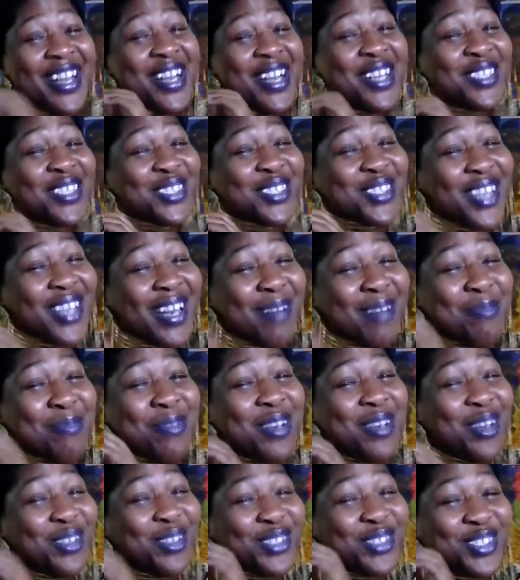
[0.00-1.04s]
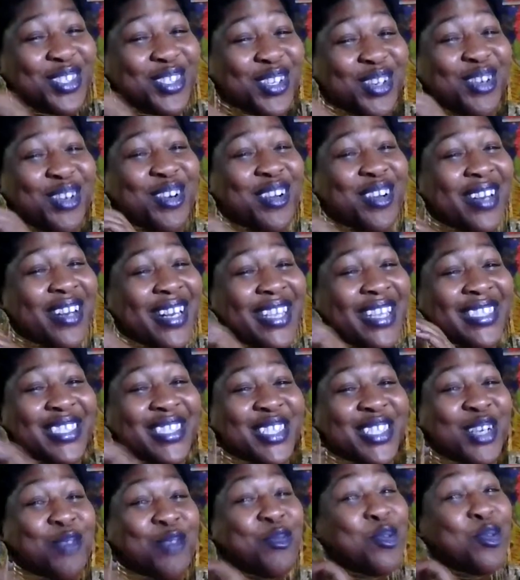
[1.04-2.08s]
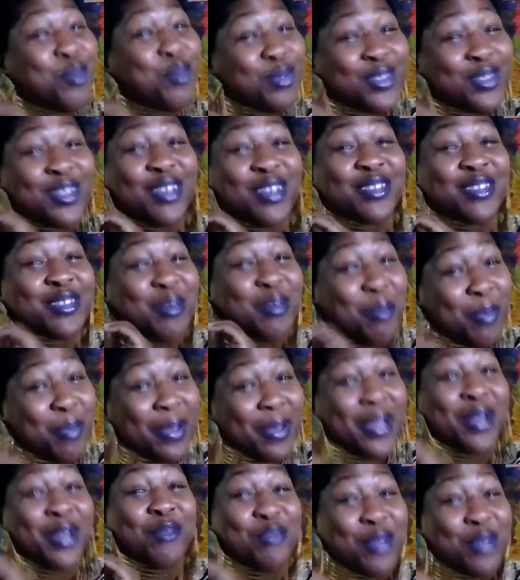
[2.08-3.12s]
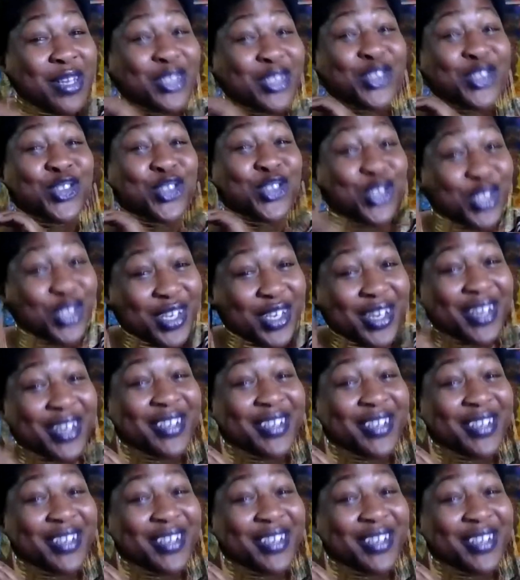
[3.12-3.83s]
Trying to put no sugar on that shit. We was on some bed with shit.